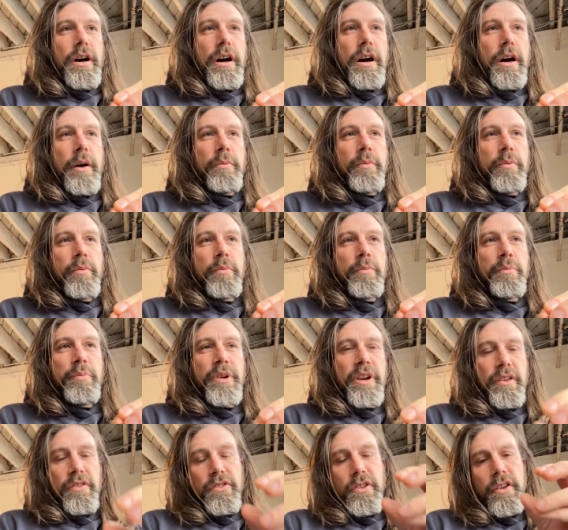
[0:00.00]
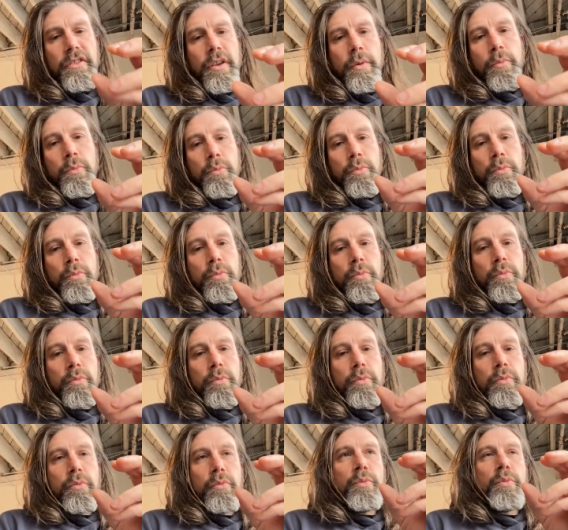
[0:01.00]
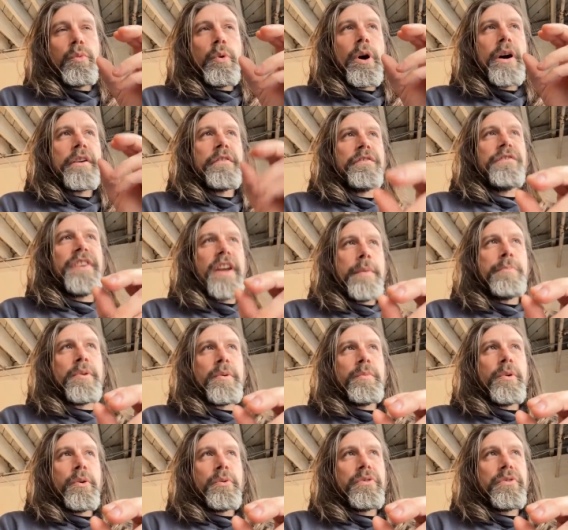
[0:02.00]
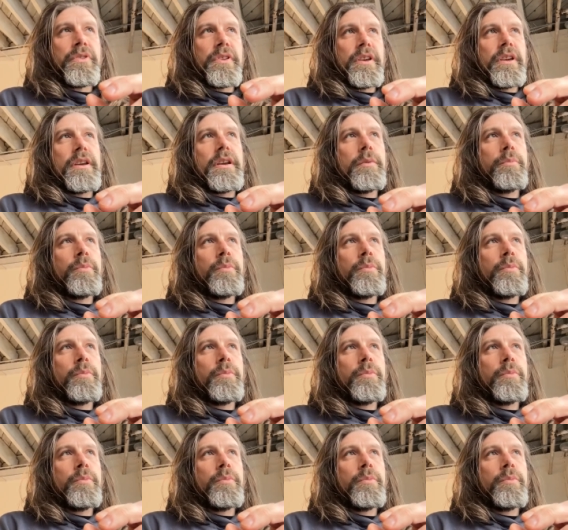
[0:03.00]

Um, but it sucks up water vapor mostly.